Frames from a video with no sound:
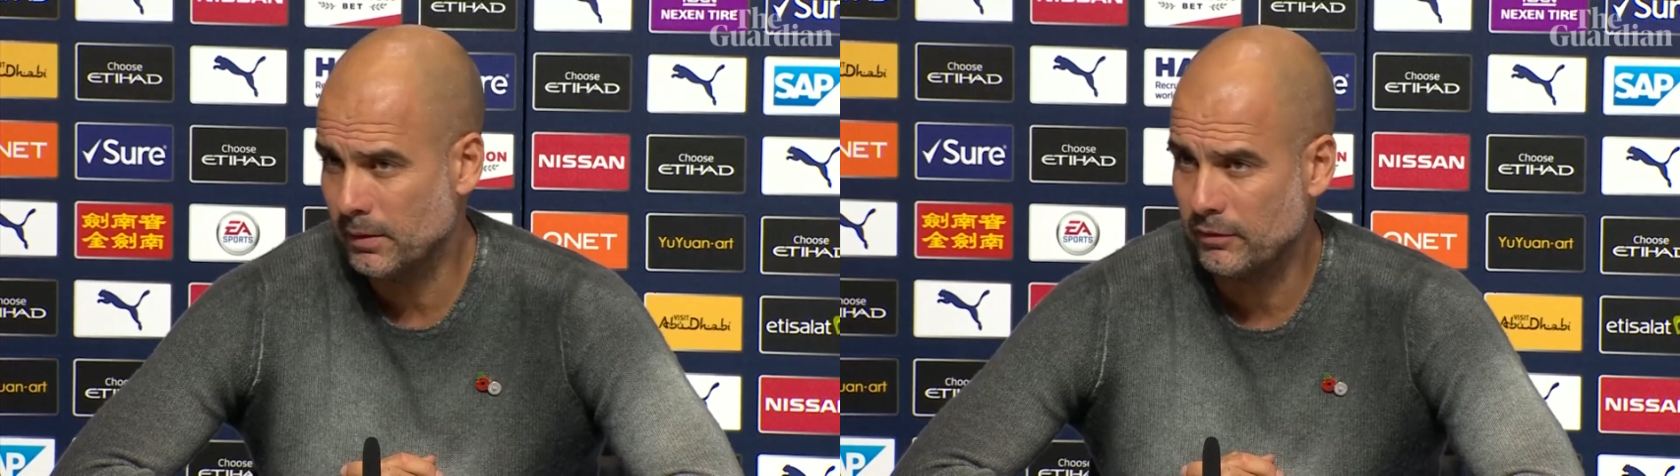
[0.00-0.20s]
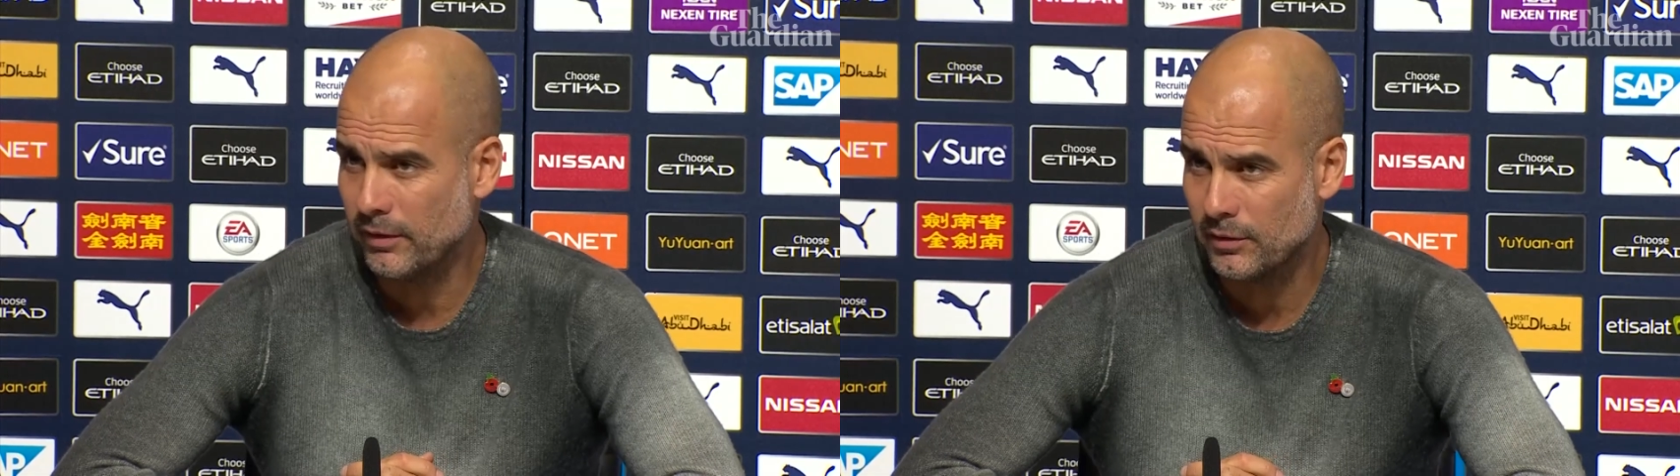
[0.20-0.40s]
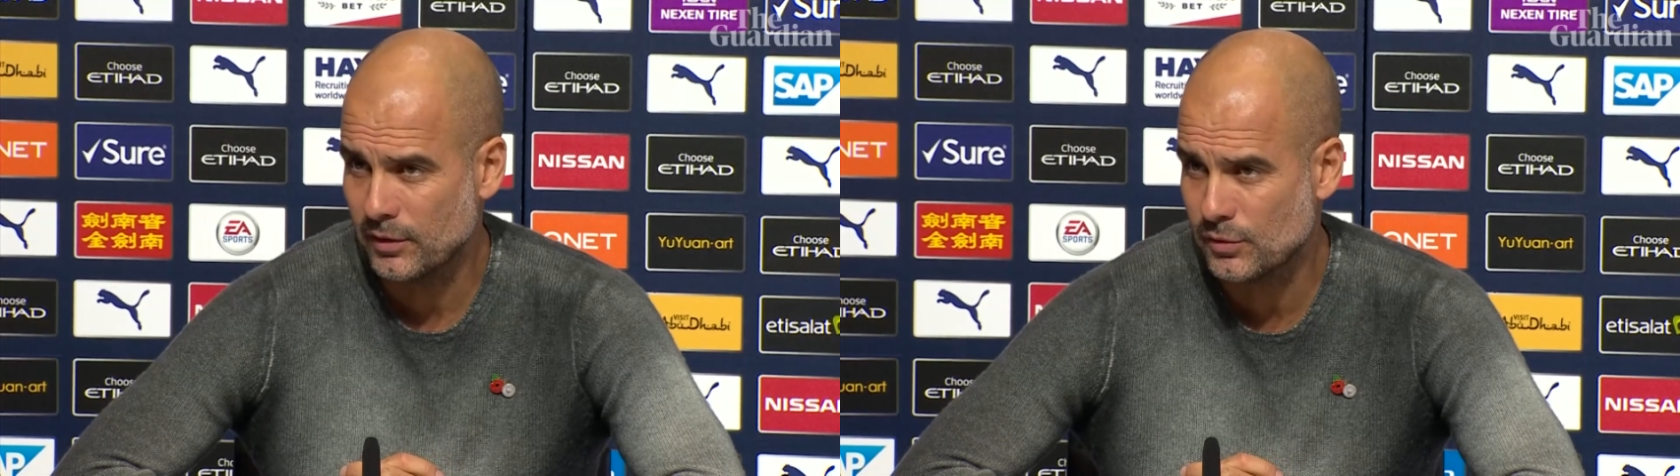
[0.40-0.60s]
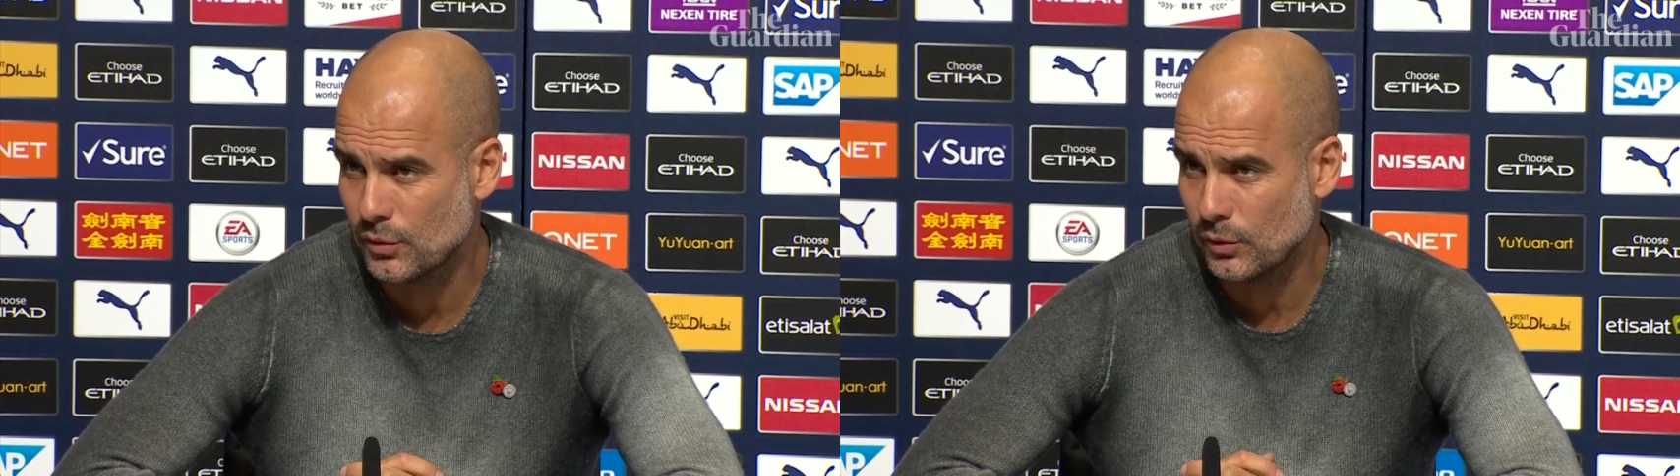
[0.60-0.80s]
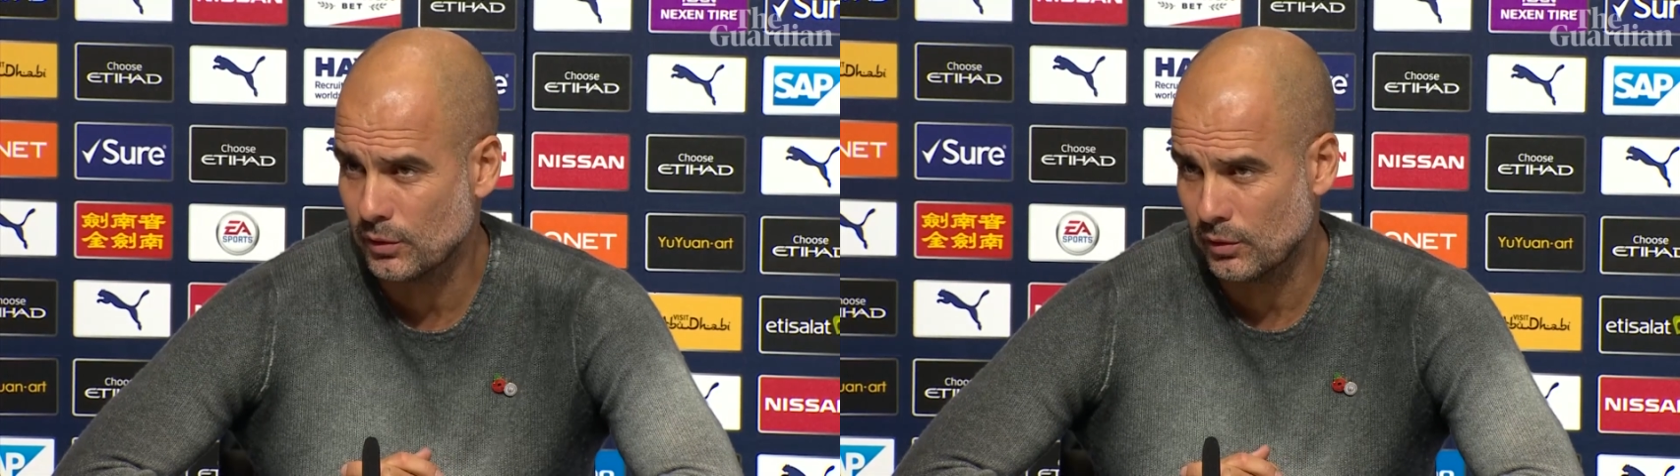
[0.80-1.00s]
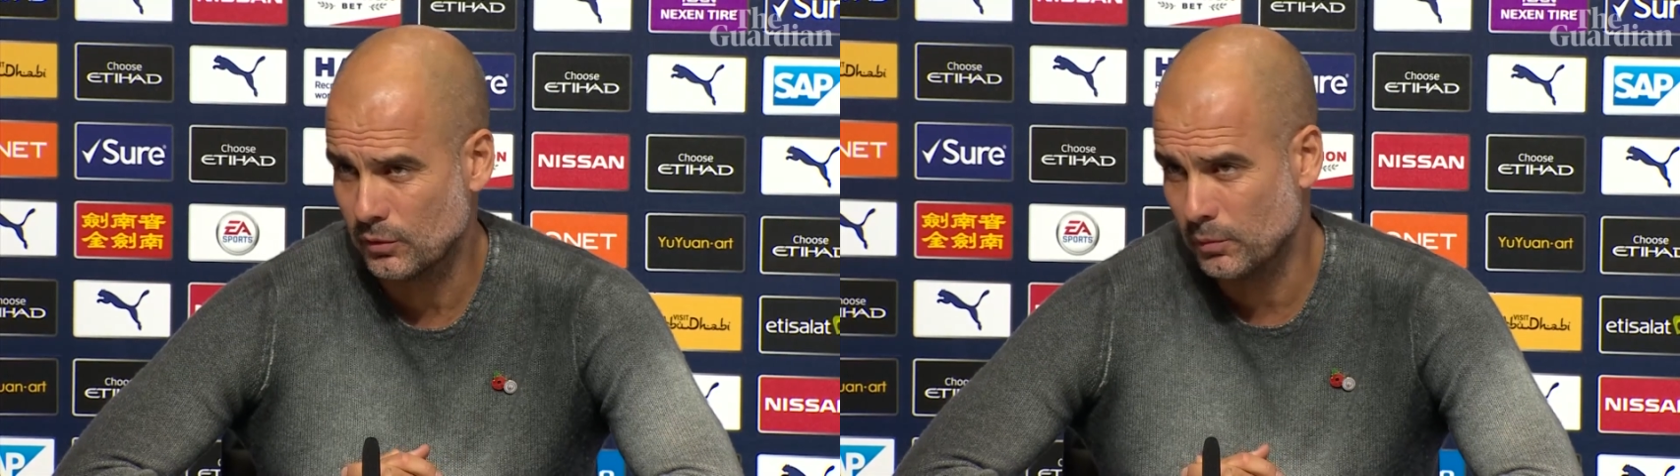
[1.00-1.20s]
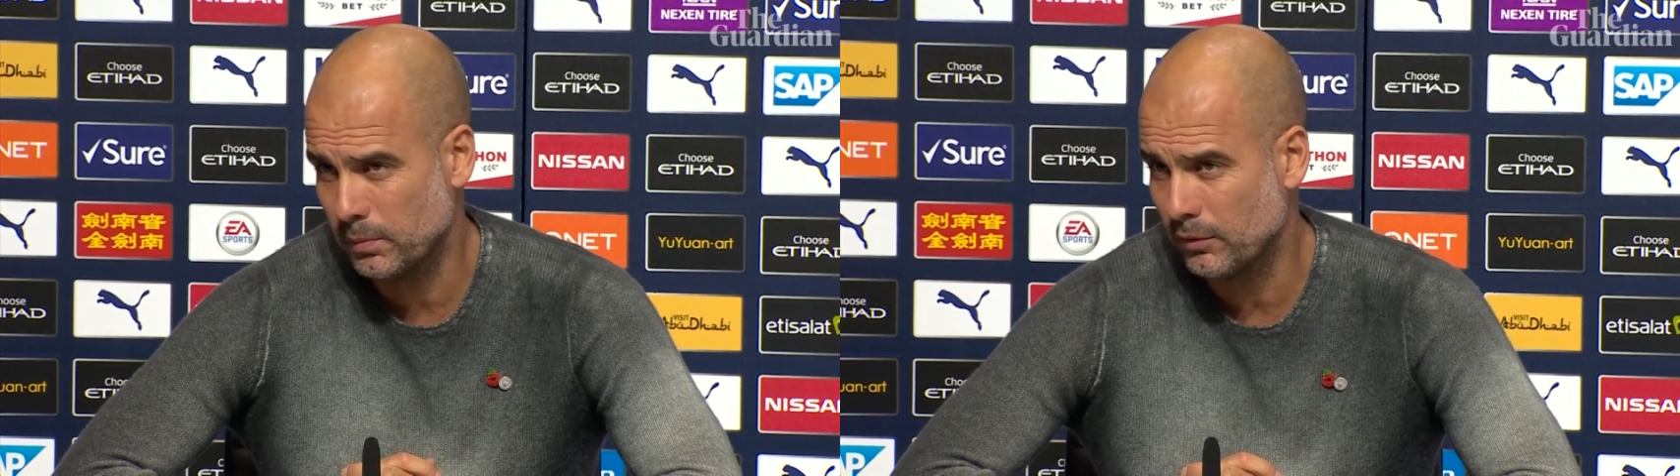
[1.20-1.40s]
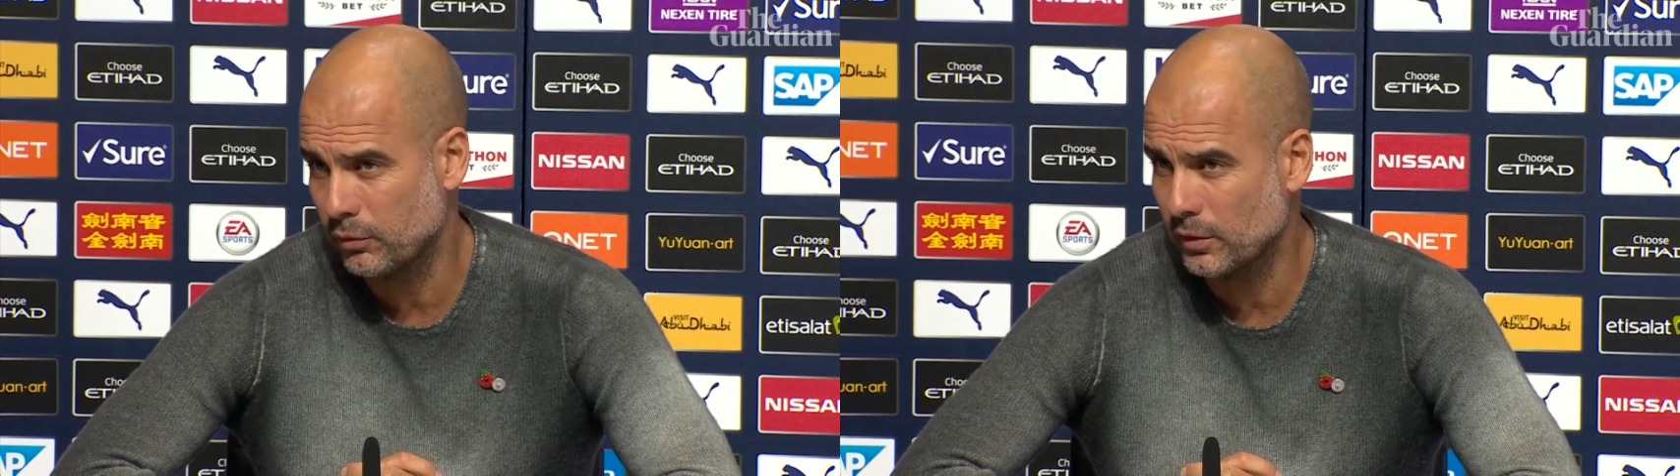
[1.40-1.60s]
play 5-3-2, they're going to play
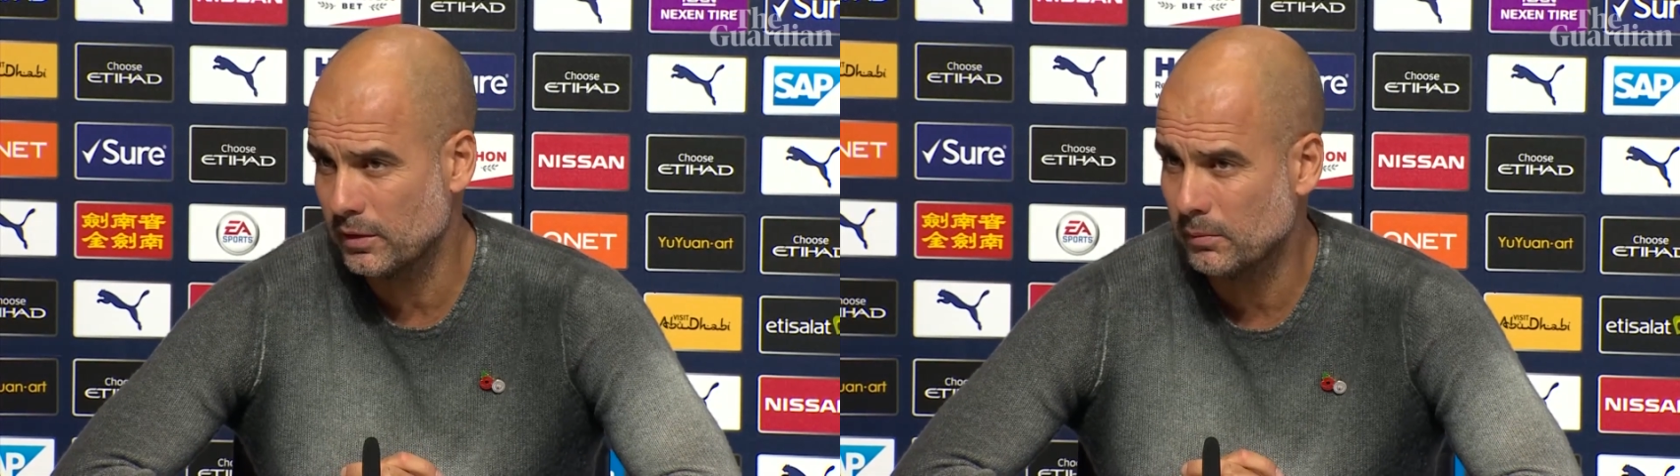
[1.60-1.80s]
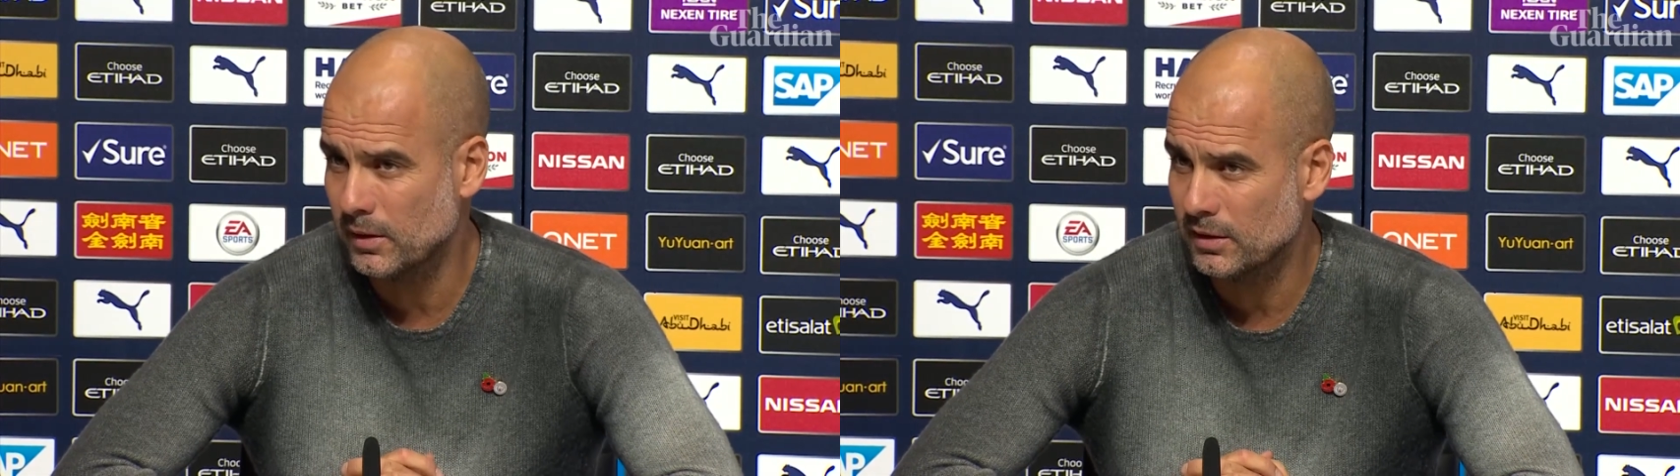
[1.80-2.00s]
4 in the middle,